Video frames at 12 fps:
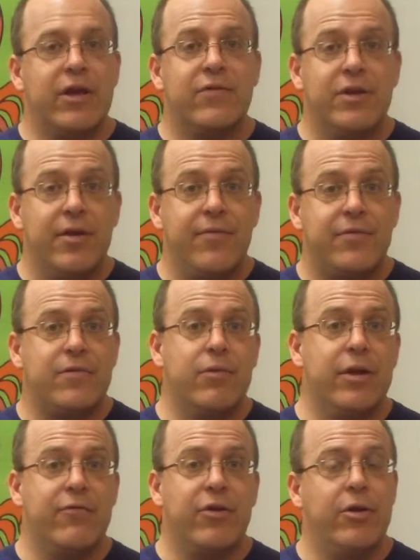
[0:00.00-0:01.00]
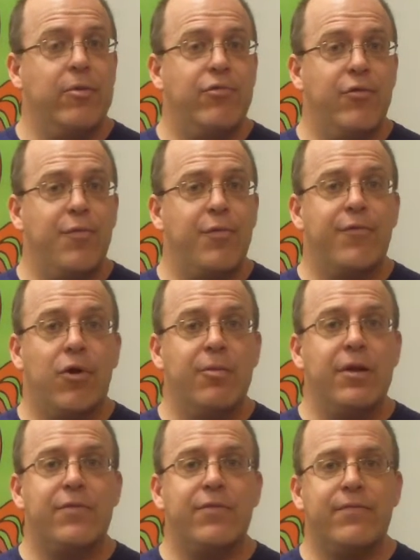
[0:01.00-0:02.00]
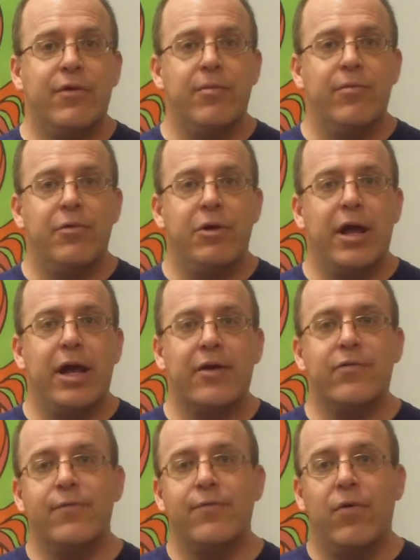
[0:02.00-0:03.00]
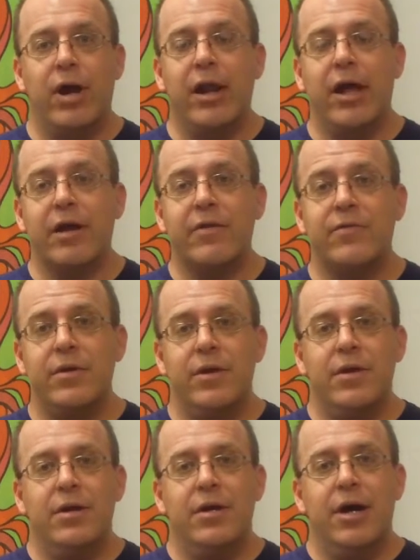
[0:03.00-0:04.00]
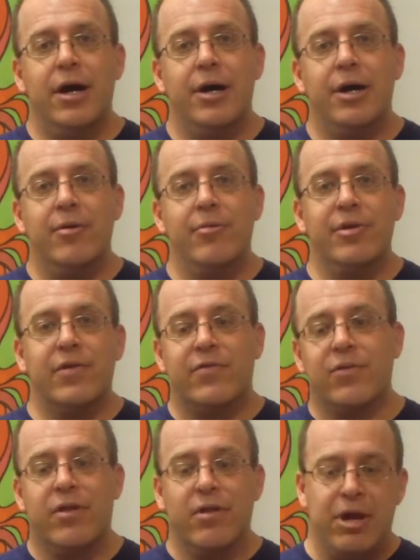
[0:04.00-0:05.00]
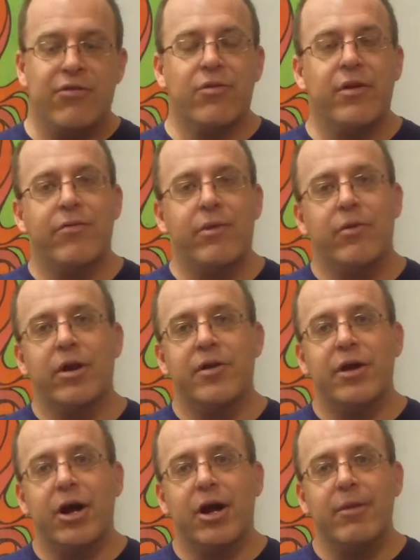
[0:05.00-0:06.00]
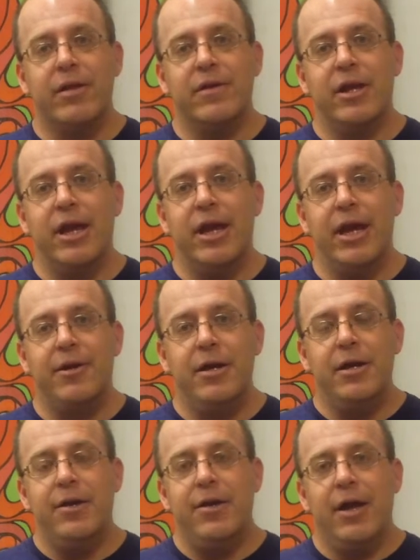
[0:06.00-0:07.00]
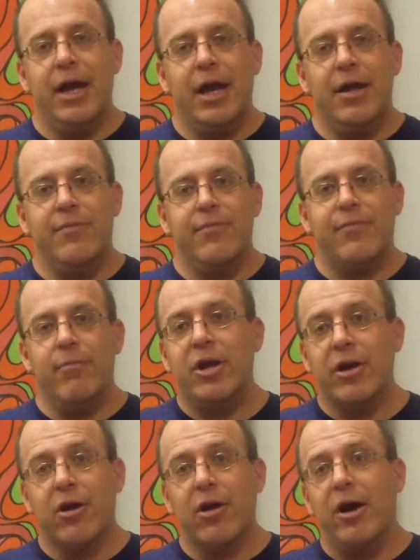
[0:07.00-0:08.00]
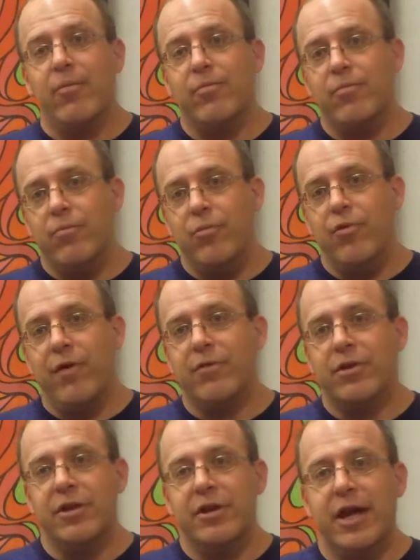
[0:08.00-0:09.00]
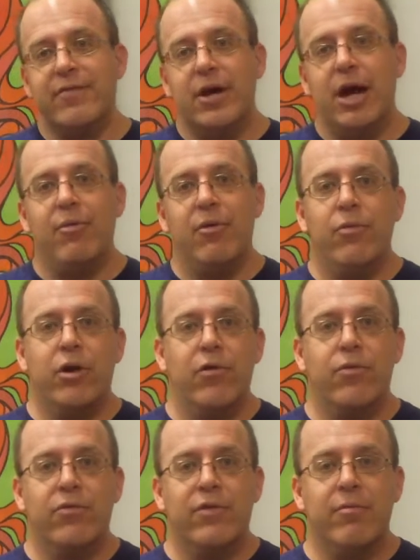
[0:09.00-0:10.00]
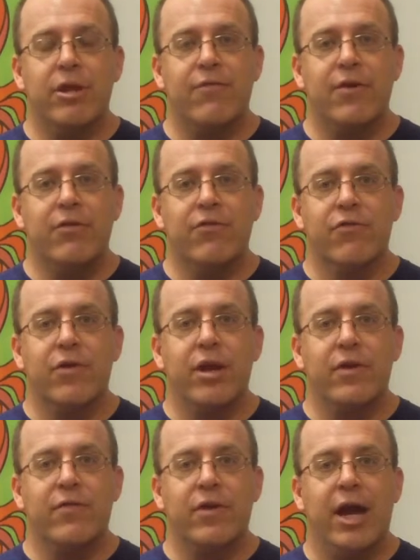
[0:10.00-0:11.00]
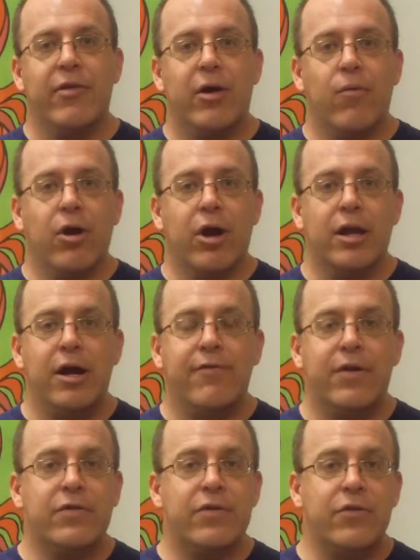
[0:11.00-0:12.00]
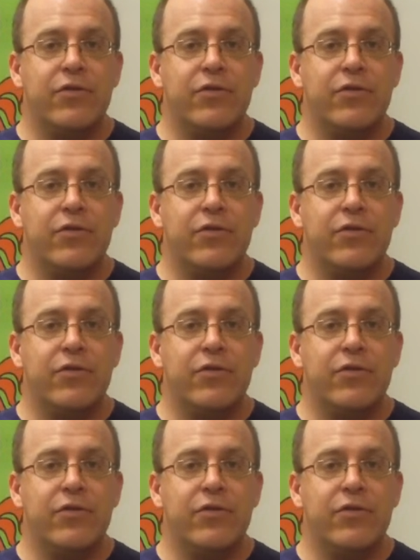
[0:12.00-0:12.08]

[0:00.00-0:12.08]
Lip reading: like CIFS, where they try to improve performance from 3.x to 4.x. But this is sort of the major list we wanted to talk about today. And from here, I'll move over to the desktop and we'll go through some of these features so you can see how they work in Alfresco